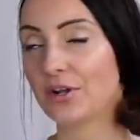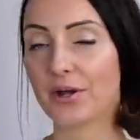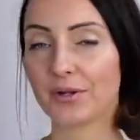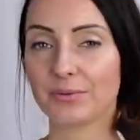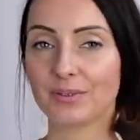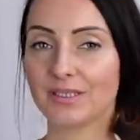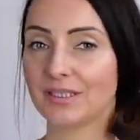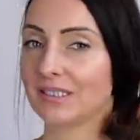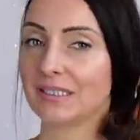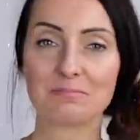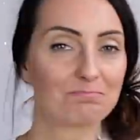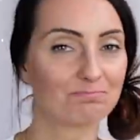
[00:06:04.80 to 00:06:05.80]

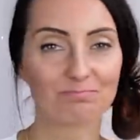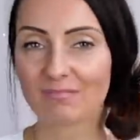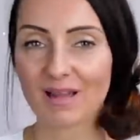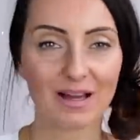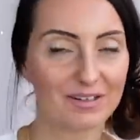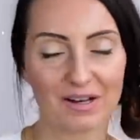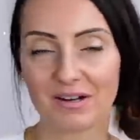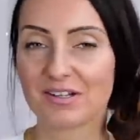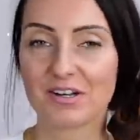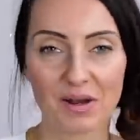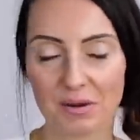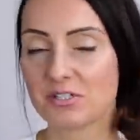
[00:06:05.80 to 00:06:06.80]

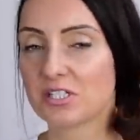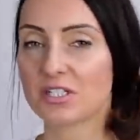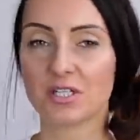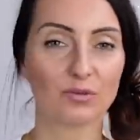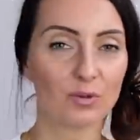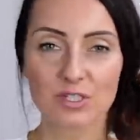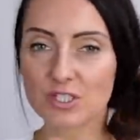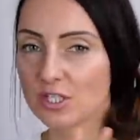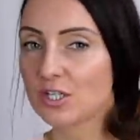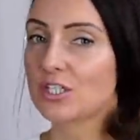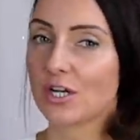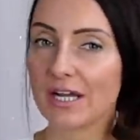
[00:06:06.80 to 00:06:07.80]
know, just all the
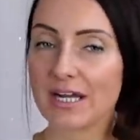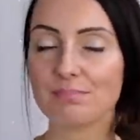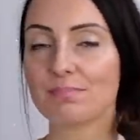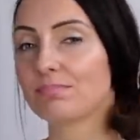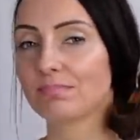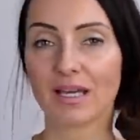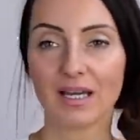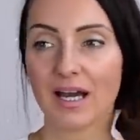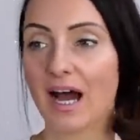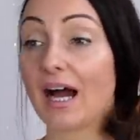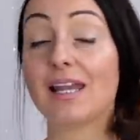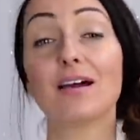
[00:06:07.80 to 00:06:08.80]
studs on it.
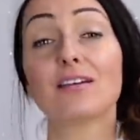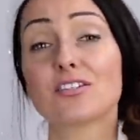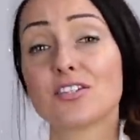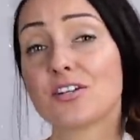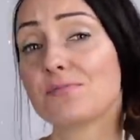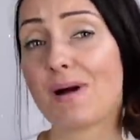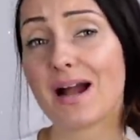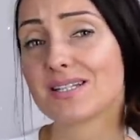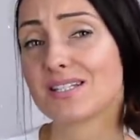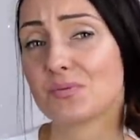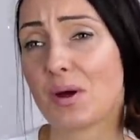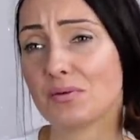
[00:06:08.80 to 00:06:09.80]
I like studded
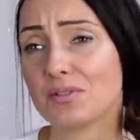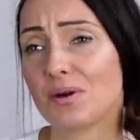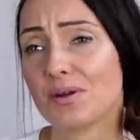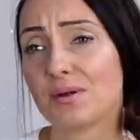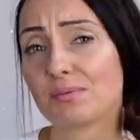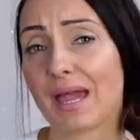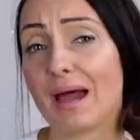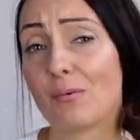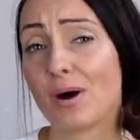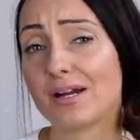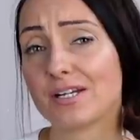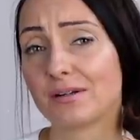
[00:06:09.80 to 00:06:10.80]
bags as well, so I don't get
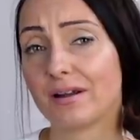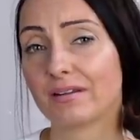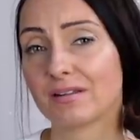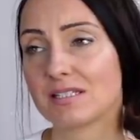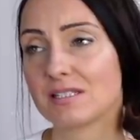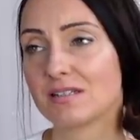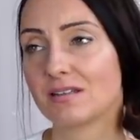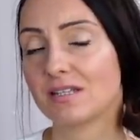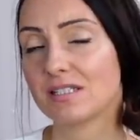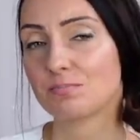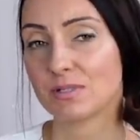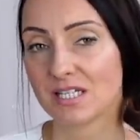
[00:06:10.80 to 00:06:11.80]
why I don't like this
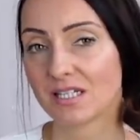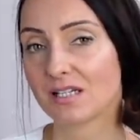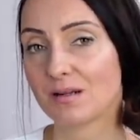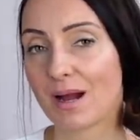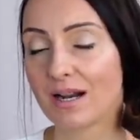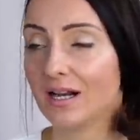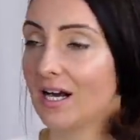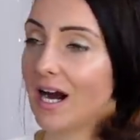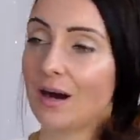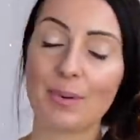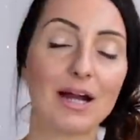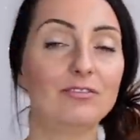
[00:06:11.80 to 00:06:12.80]
particular bag,
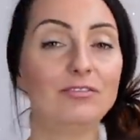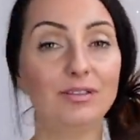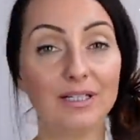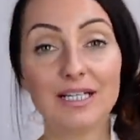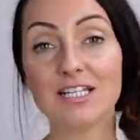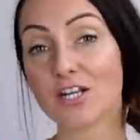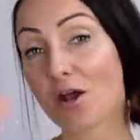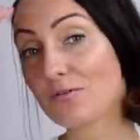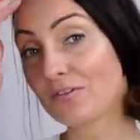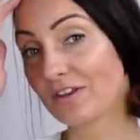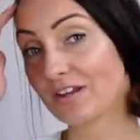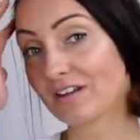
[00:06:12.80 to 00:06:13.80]
but I really
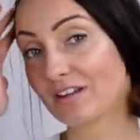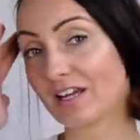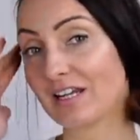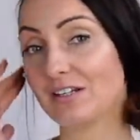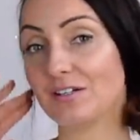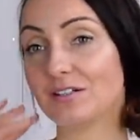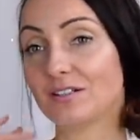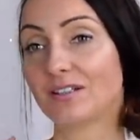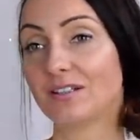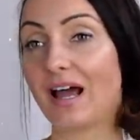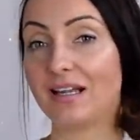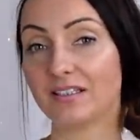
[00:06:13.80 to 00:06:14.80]
don't think they look
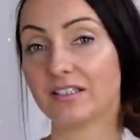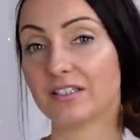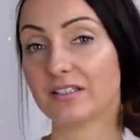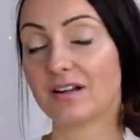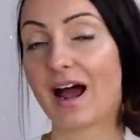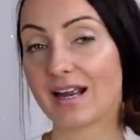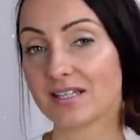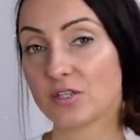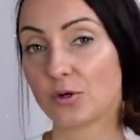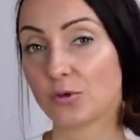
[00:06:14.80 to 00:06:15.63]
elegant at